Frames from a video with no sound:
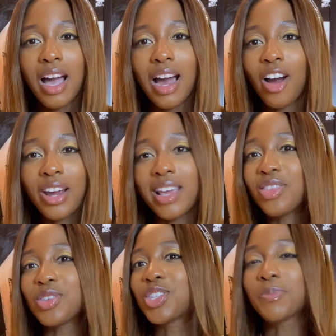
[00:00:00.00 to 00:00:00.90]
are in
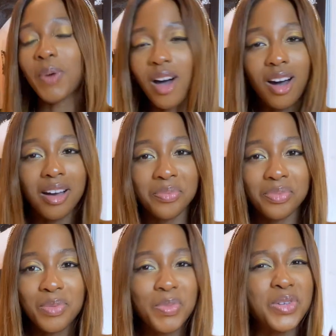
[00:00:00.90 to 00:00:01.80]
the spa
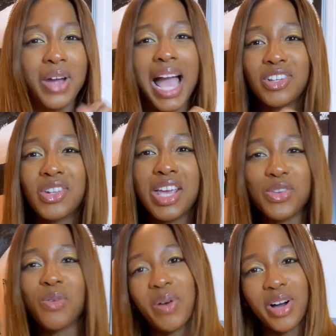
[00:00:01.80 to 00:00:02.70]
but you're actually in
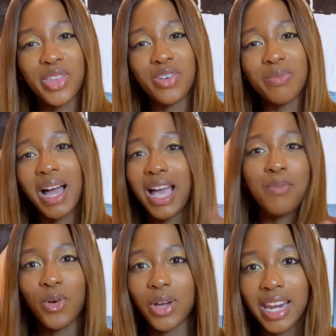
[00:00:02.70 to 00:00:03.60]
your bathroom, I'm
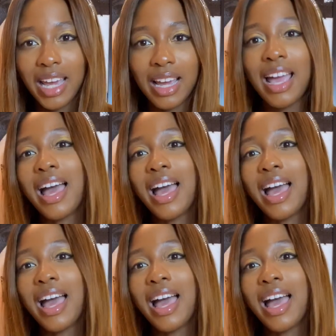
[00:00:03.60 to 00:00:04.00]
not kidding.